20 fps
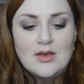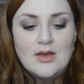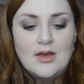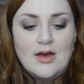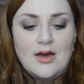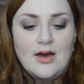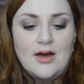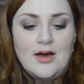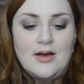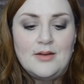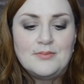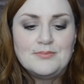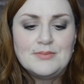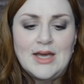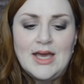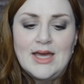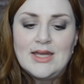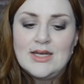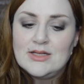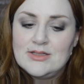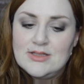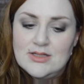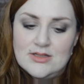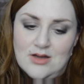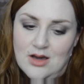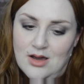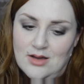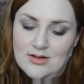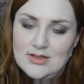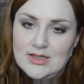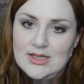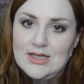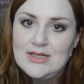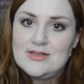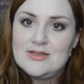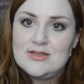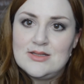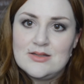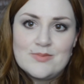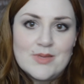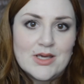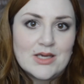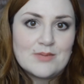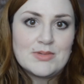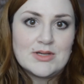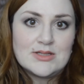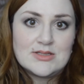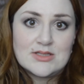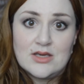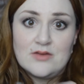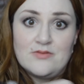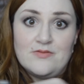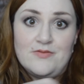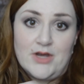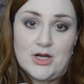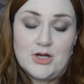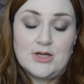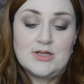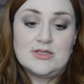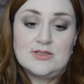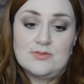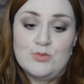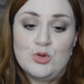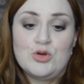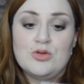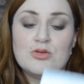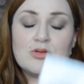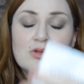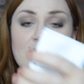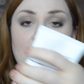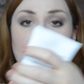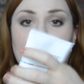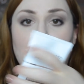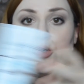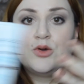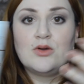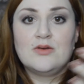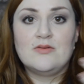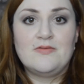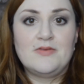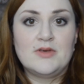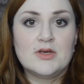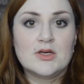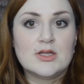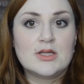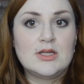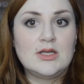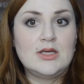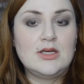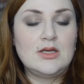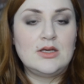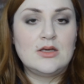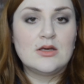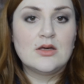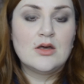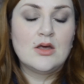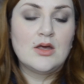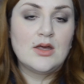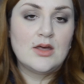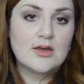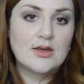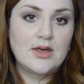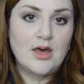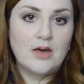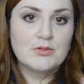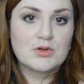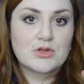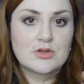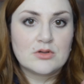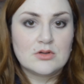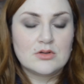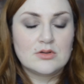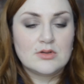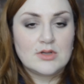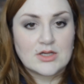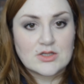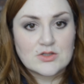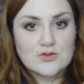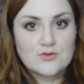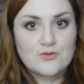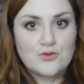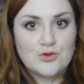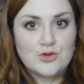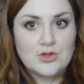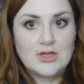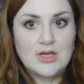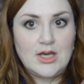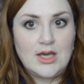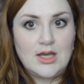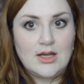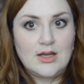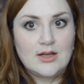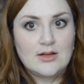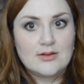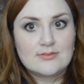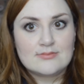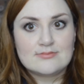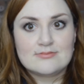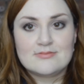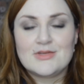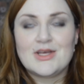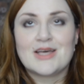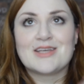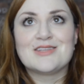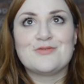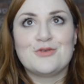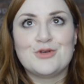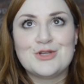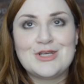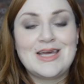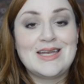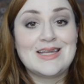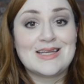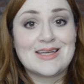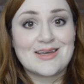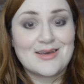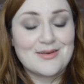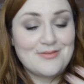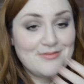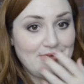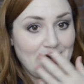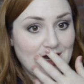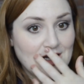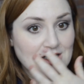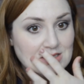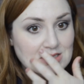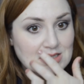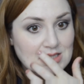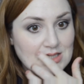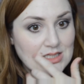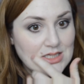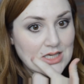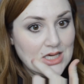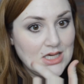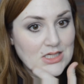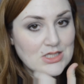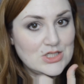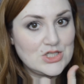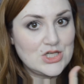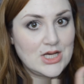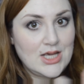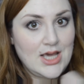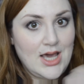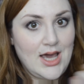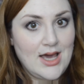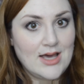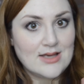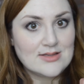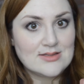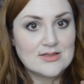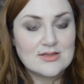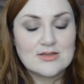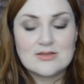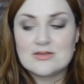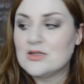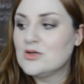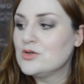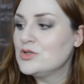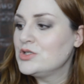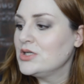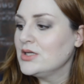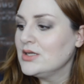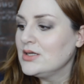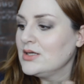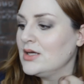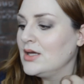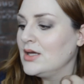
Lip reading: And it did not. It did make my skin very smooth. Like you can feel the chemical exfoliating exfoliating effect that the AHA has in this lotion.